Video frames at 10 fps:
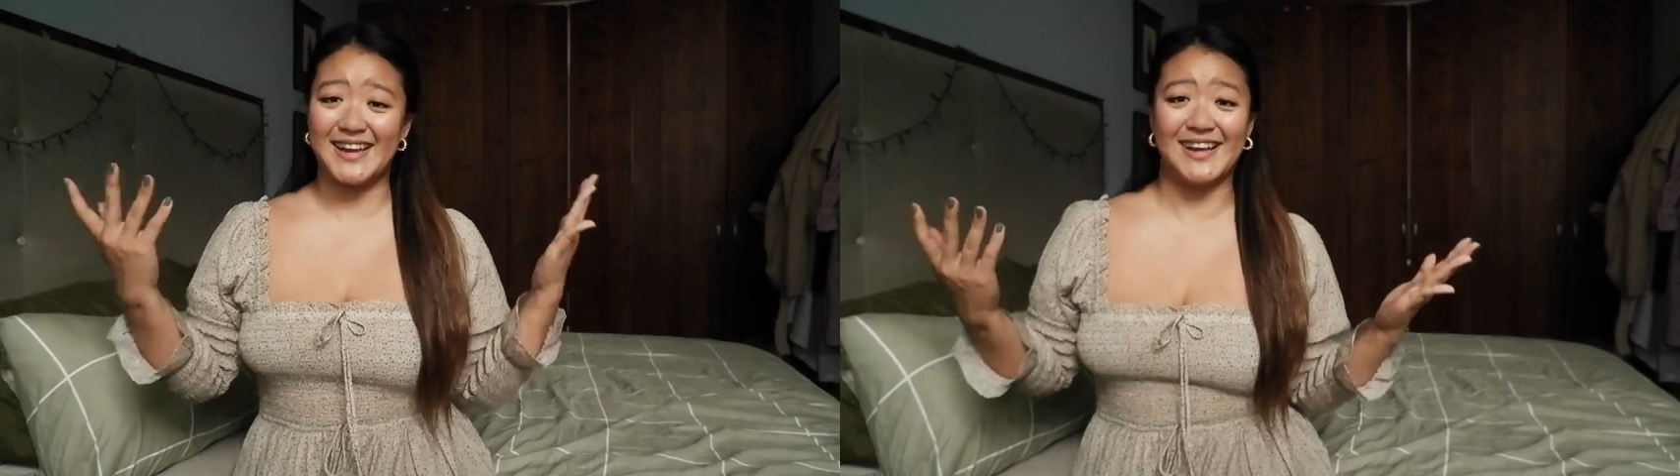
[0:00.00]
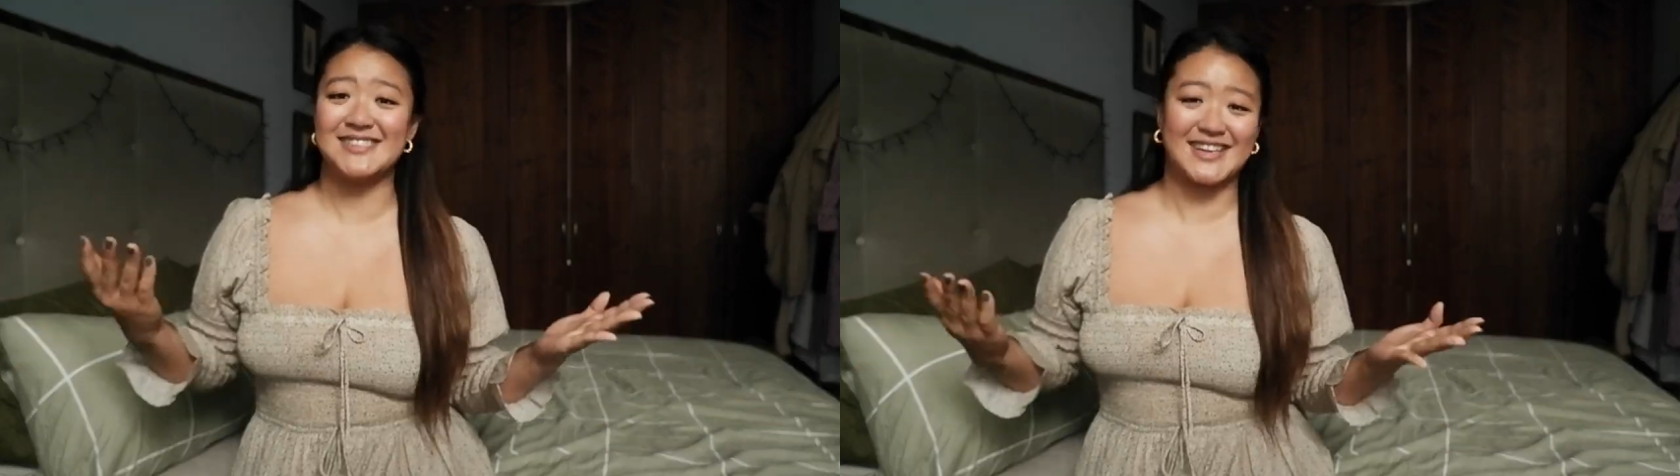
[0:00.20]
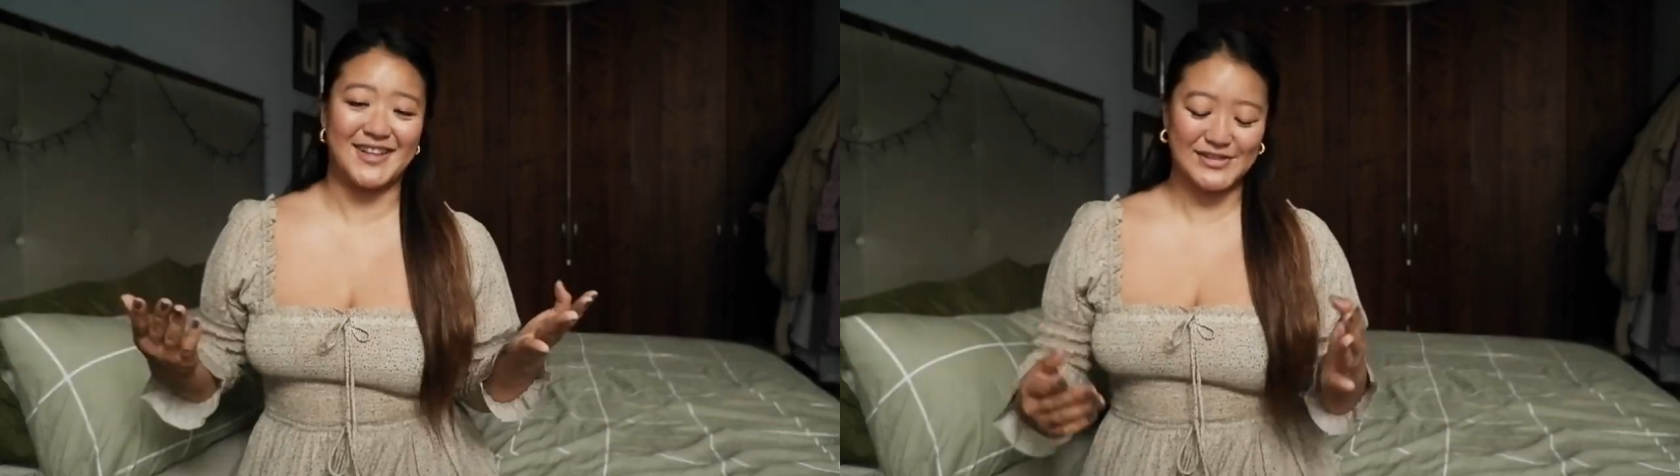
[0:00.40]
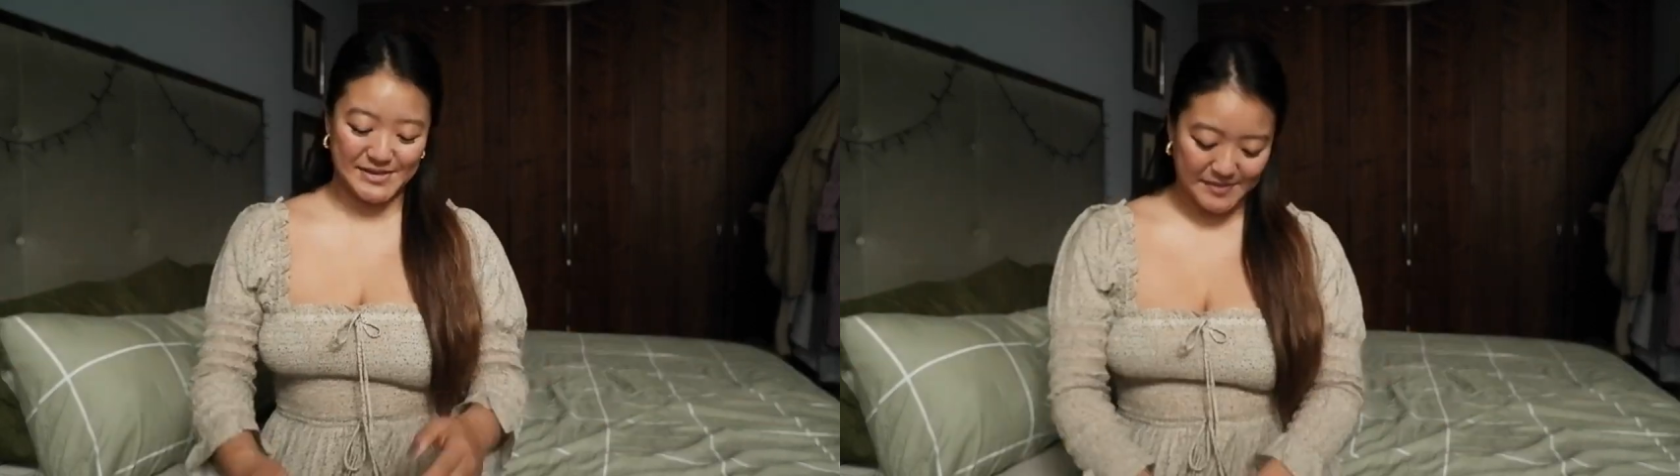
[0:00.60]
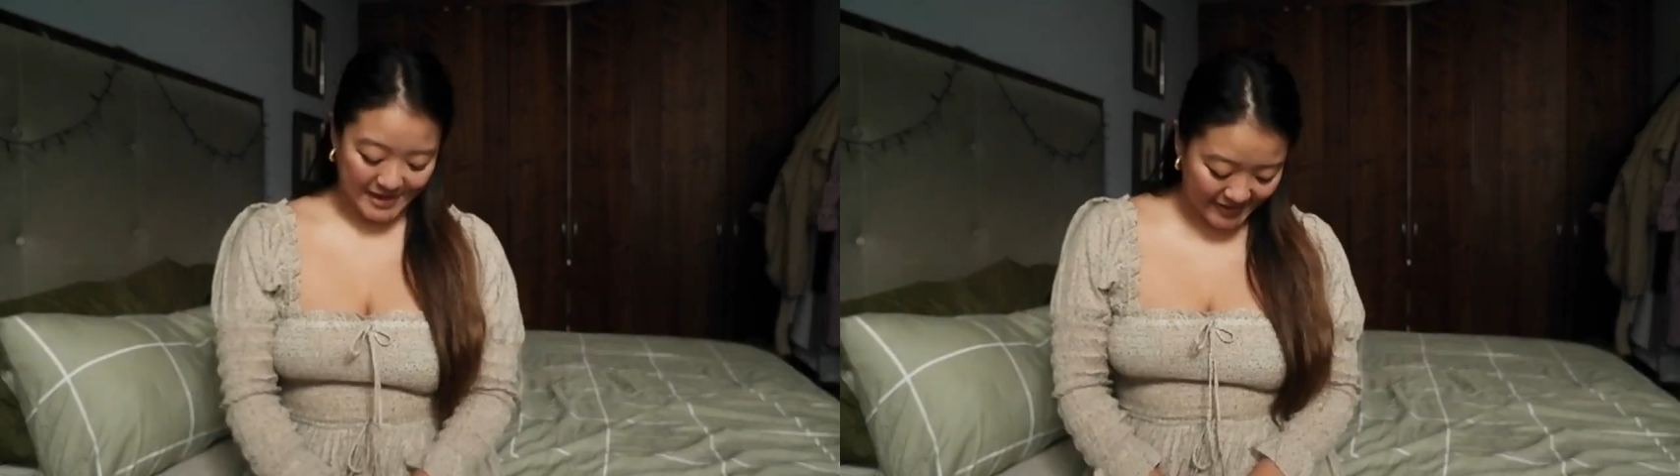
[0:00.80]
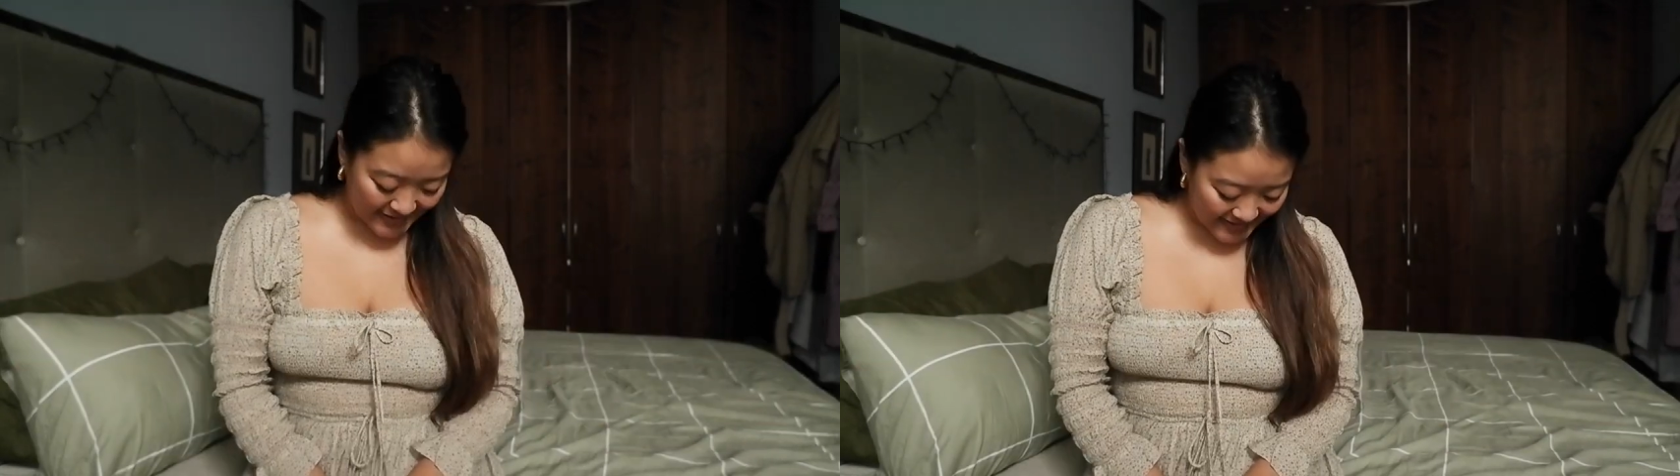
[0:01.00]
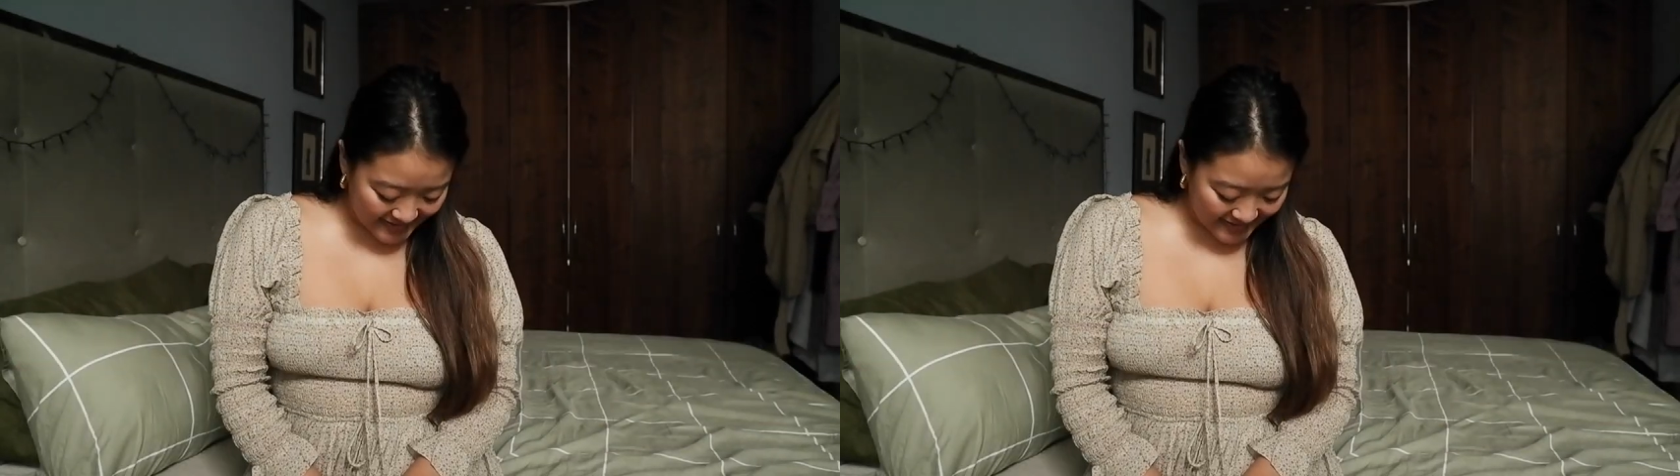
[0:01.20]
a knight's tale or something.